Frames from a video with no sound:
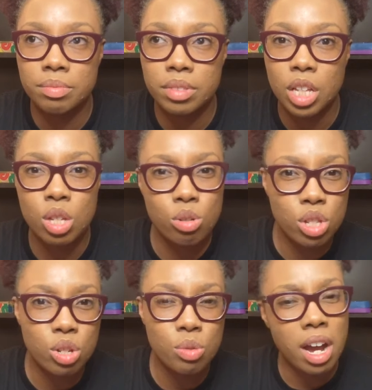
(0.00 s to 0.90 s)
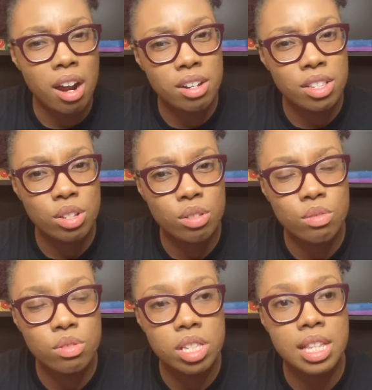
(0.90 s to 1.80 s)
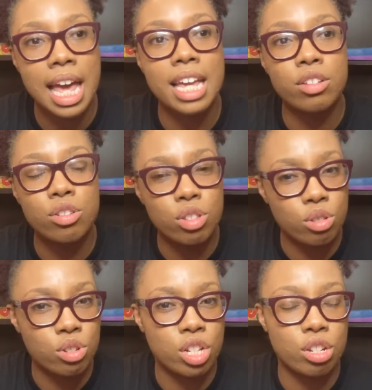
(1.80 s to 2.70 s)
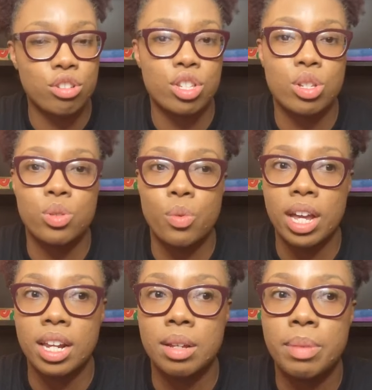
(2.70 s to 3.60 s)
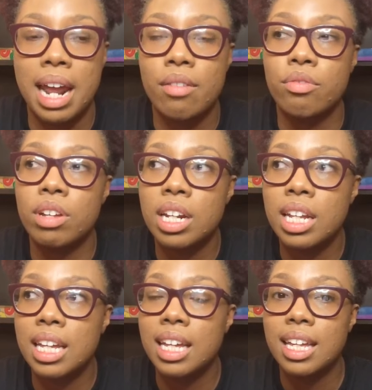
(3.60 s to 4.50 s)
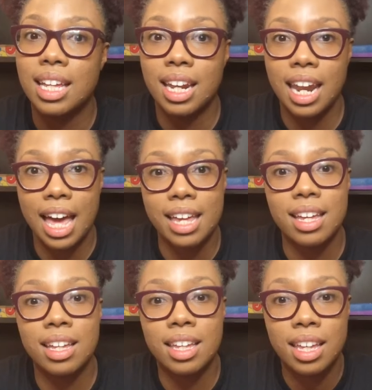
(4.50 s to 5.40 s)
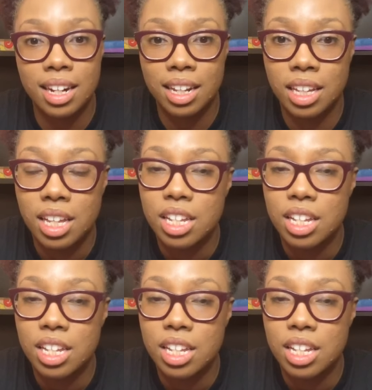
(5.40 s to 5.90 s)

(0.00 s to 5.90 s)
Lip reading: YouTube cartoons that introduce children to Swahili, but I really like Akili.